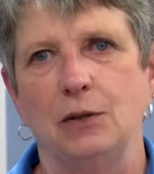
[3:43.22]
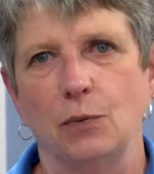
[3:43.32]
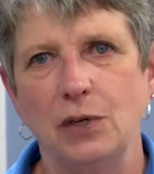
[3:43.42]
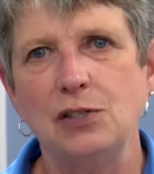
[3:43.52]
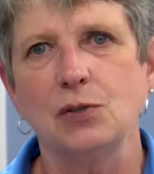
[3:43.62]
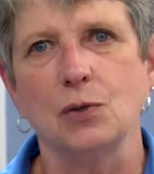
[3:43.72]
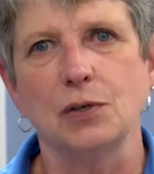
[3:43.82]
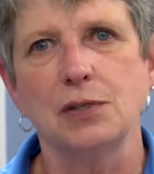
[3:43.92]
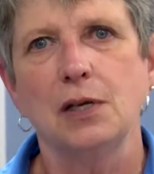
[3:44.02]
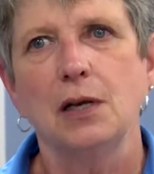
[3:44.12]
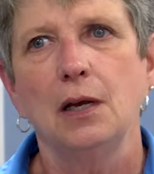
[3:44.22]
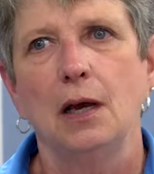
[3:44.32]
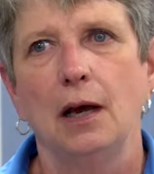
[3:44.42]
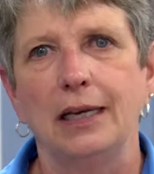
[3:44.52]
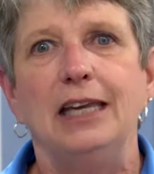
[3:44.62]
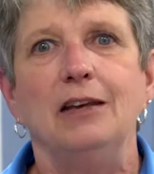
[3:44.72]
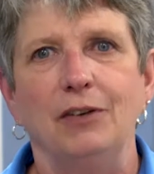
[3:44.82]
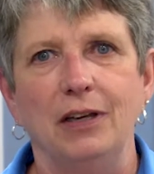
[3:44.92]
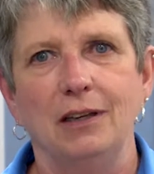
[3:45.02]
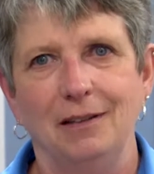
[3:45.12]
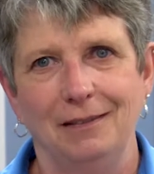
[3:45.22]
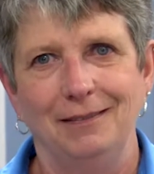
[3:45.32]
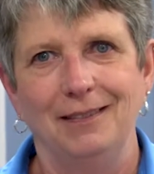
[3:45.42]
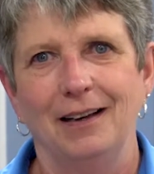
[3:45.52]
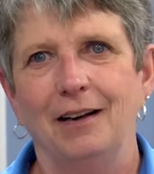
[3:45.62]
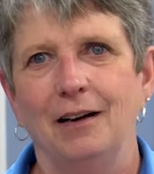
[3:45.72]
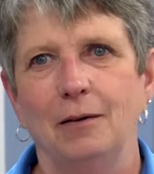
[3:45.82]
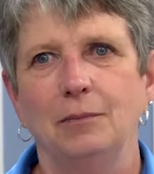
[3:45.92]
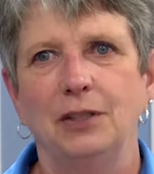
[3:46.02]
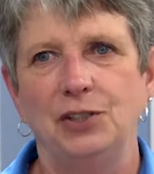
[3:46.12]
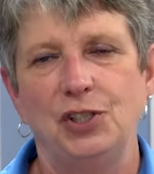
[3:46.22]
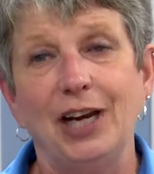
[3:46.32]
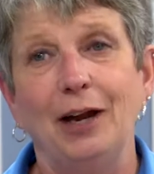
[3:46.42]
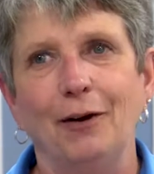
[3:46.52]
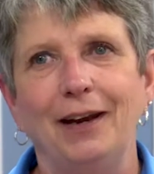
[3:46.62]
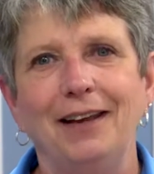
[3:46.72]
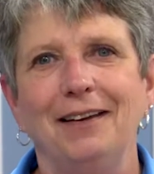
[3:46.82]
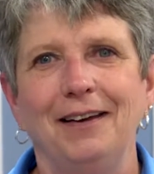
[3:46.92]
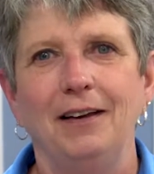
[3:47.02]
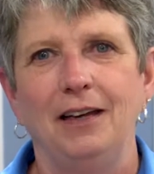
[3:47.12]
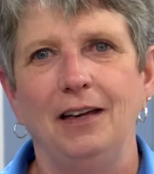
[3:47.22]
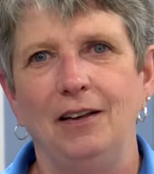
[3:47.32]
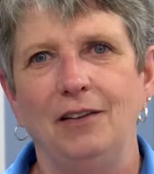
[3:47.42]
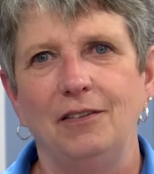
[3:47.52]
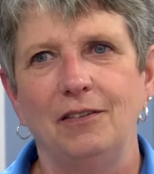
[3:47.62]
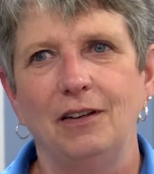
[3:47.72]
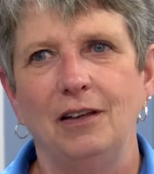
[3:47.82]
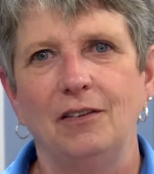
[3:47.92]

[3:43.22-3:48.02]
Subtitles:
and the resource giving and sharing is